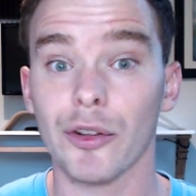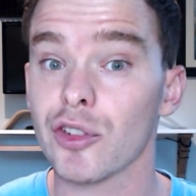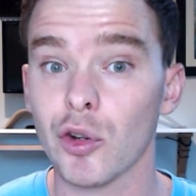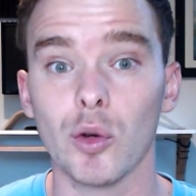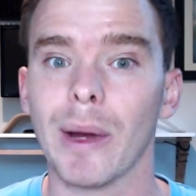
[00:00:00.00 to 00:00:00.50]

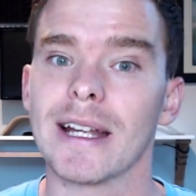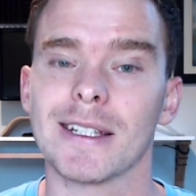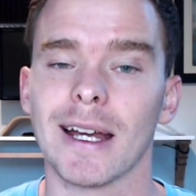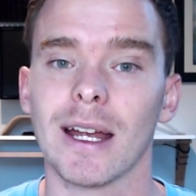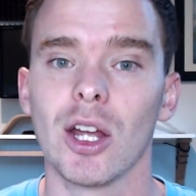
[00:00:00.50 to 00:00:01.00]
too
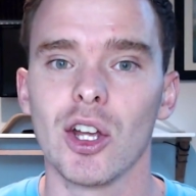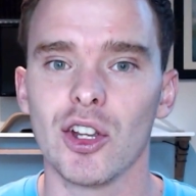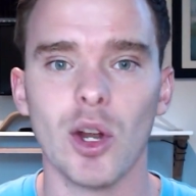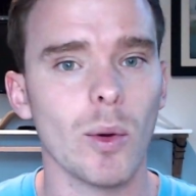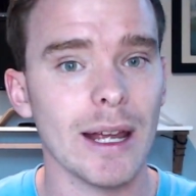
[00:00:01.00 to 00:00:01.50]
basic.
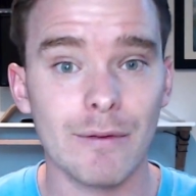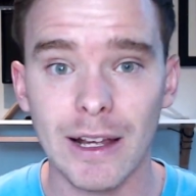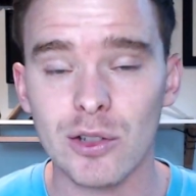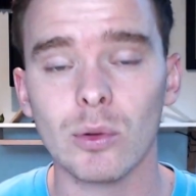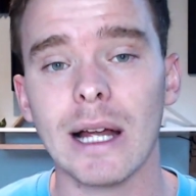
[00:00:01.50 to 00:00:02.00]
You don't want to
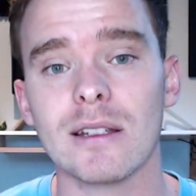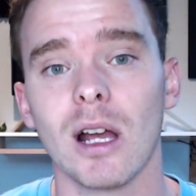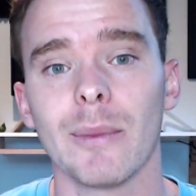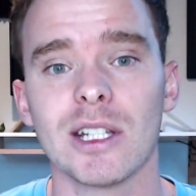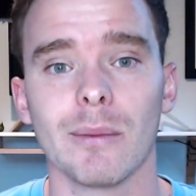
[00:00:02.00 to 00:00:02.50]
invest all that
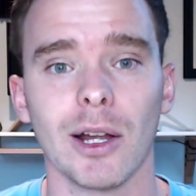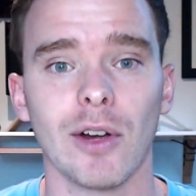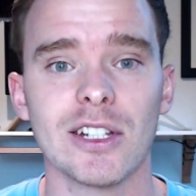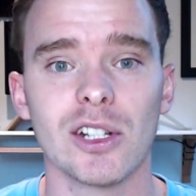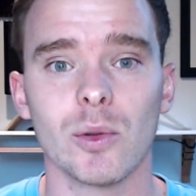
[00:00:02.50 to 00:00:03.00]
time into
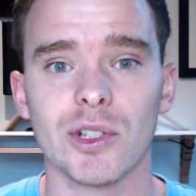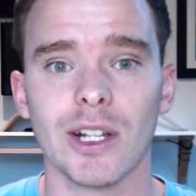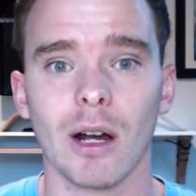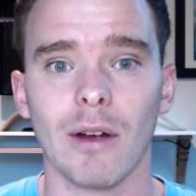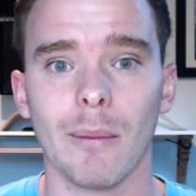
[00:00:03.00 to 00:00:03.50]
migrating to a
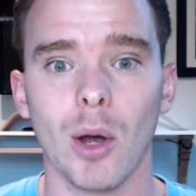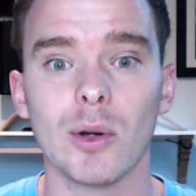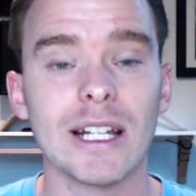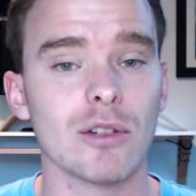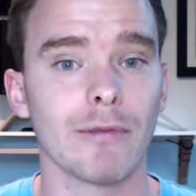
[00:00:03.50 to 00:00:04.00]
CRM
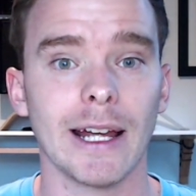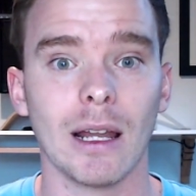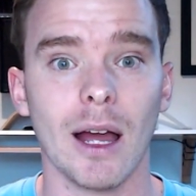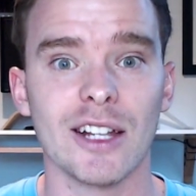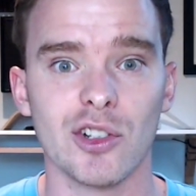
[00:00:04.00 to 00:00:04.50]
only to
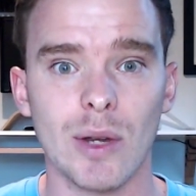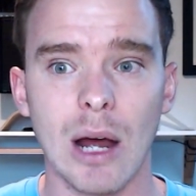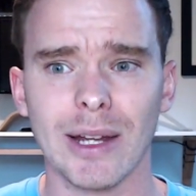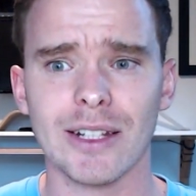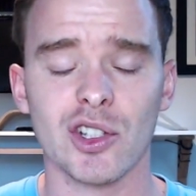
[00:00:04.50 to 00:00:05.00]
realize you
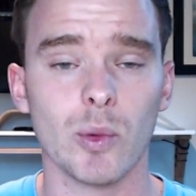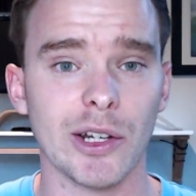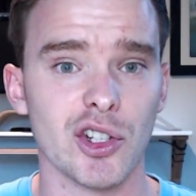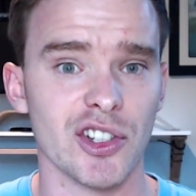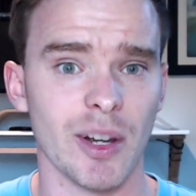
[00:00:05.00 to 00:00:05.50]
now need to
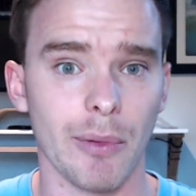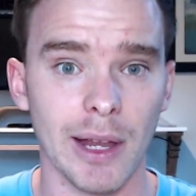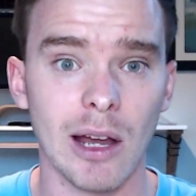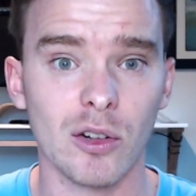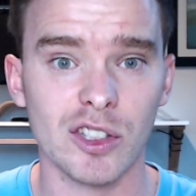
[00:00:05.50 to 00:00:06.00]
switch to
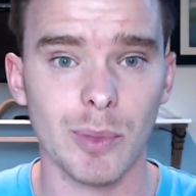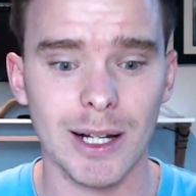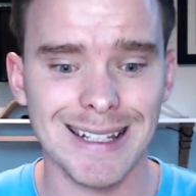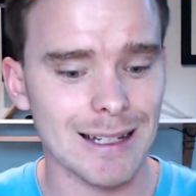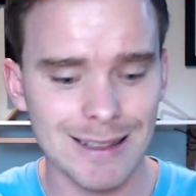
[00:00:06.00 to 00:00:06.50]
something else
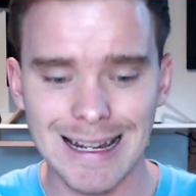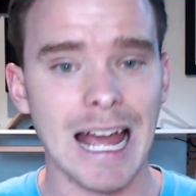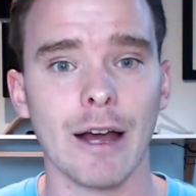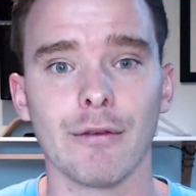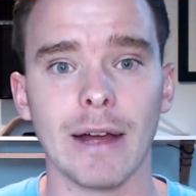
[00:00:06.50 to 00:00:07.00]
because it doesn't
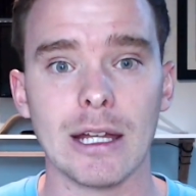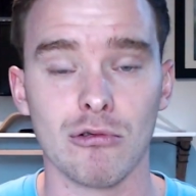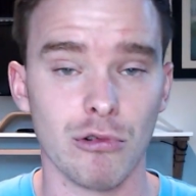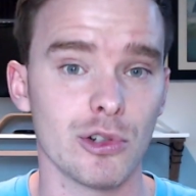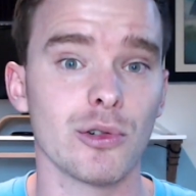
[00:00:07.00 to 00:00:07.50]
have a
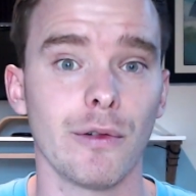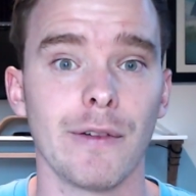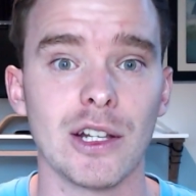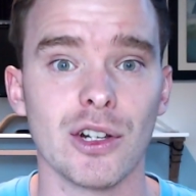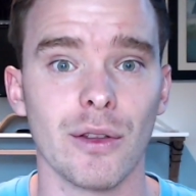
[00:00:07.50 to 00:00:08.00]
crucial
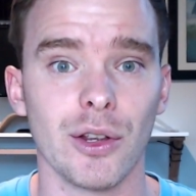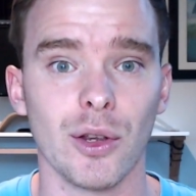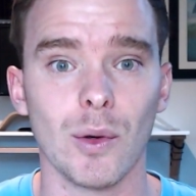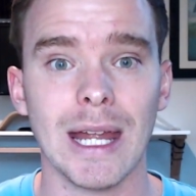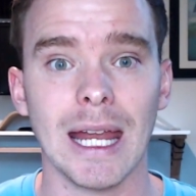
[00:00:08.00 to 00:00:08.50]
feature that
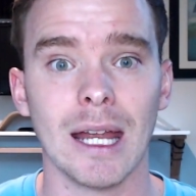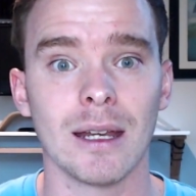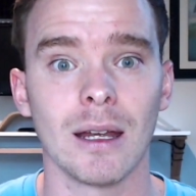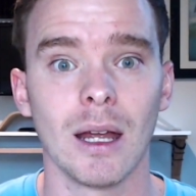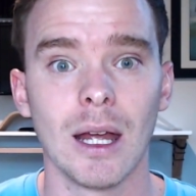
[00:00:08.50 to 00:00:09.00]
you need.
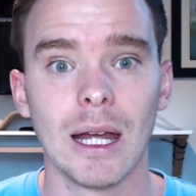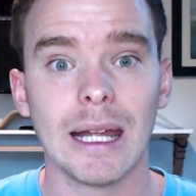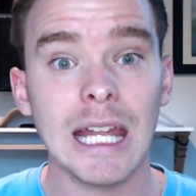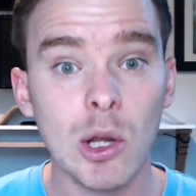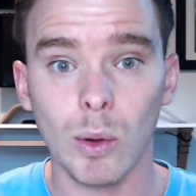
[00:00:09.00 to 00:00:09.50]

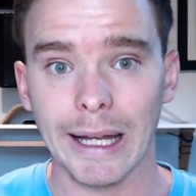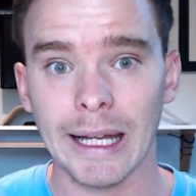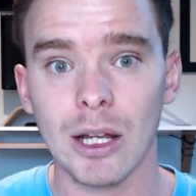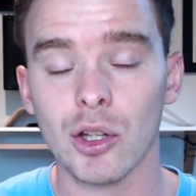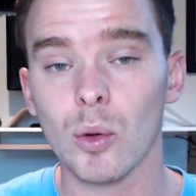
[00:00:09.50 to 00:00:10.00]

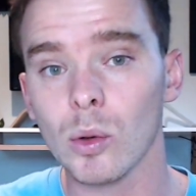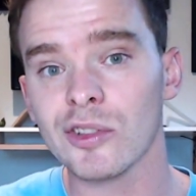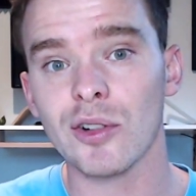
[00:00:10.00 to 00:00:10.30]
Equally, you also